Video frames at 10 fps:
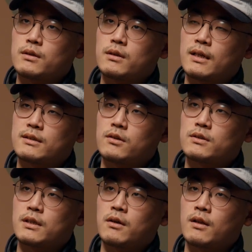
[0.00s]
that
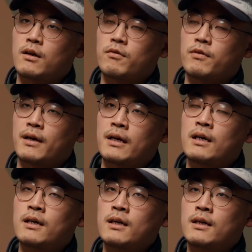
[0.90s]
sounds like a lot of
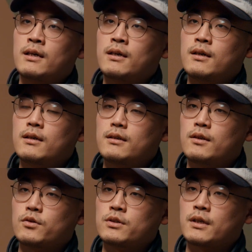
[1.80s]

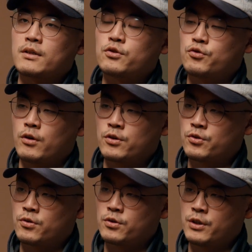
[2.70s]
there was
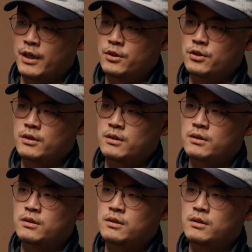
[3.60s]
structural
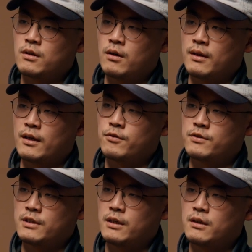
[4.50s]
changes that you've
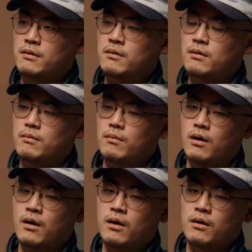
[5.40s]
seen.
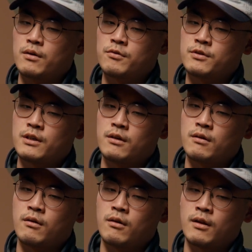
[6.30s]
You've
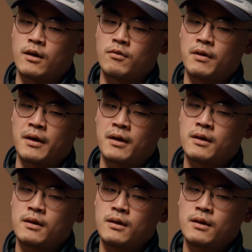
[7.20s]
seen a lot of
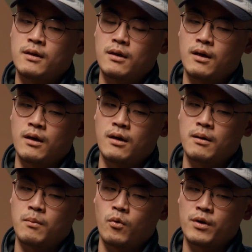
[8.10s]

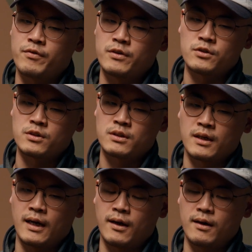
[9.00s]
or even just
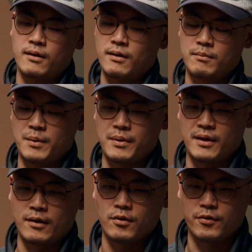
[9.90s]
maybe,
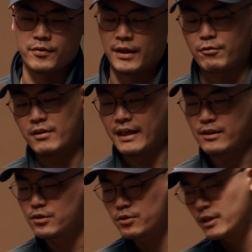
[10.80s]
I don't know if
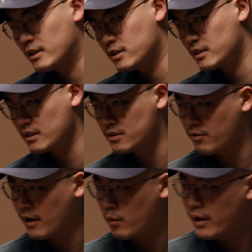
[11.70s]
relational changes is the
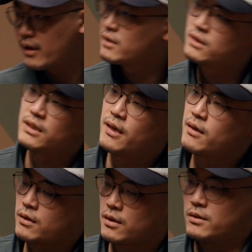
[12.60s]
right way to say
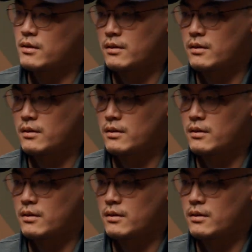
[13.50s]
it, because